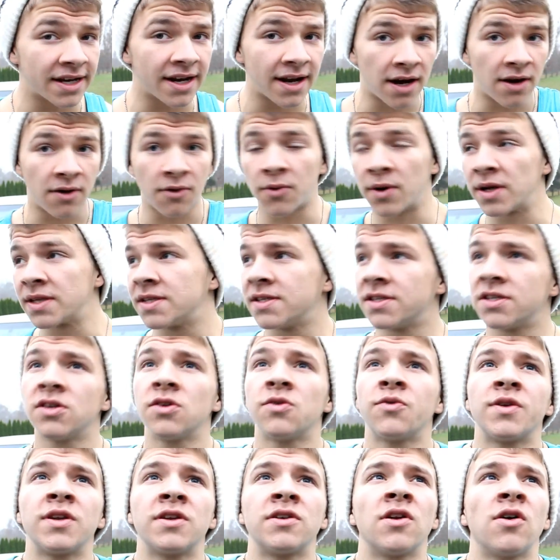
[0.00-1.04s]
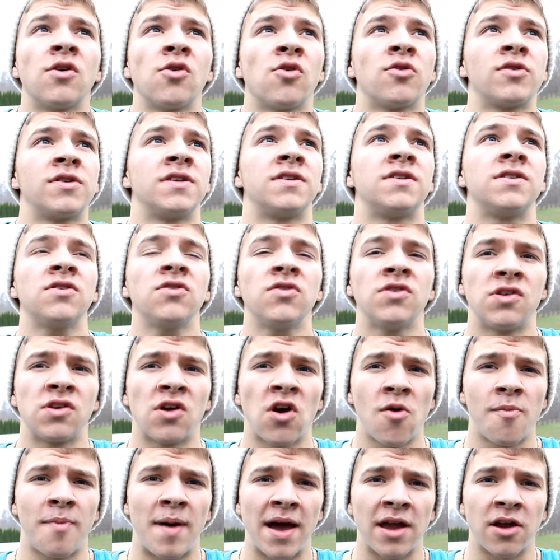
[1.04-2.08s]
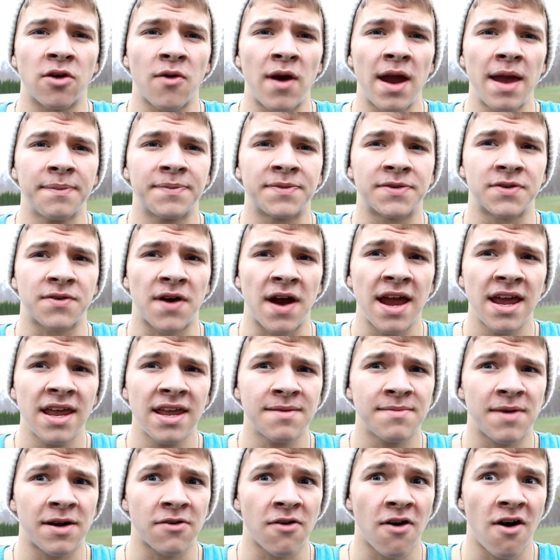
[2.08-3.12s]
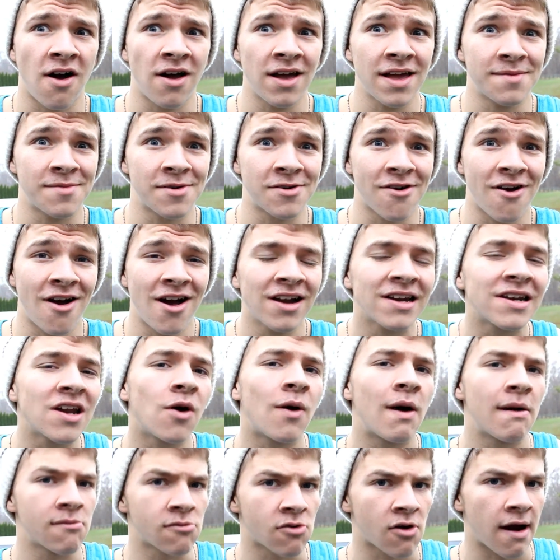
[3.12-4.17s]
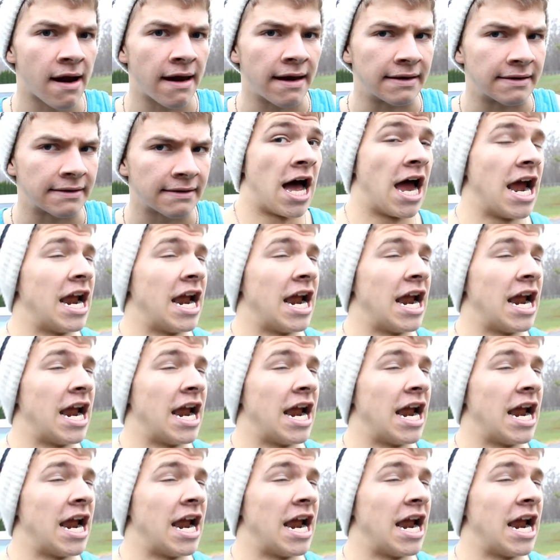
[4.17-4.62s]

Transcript: you know, what to do when you don't know what to do, you go buy grapes, right? Am I wrong? No, I'm right.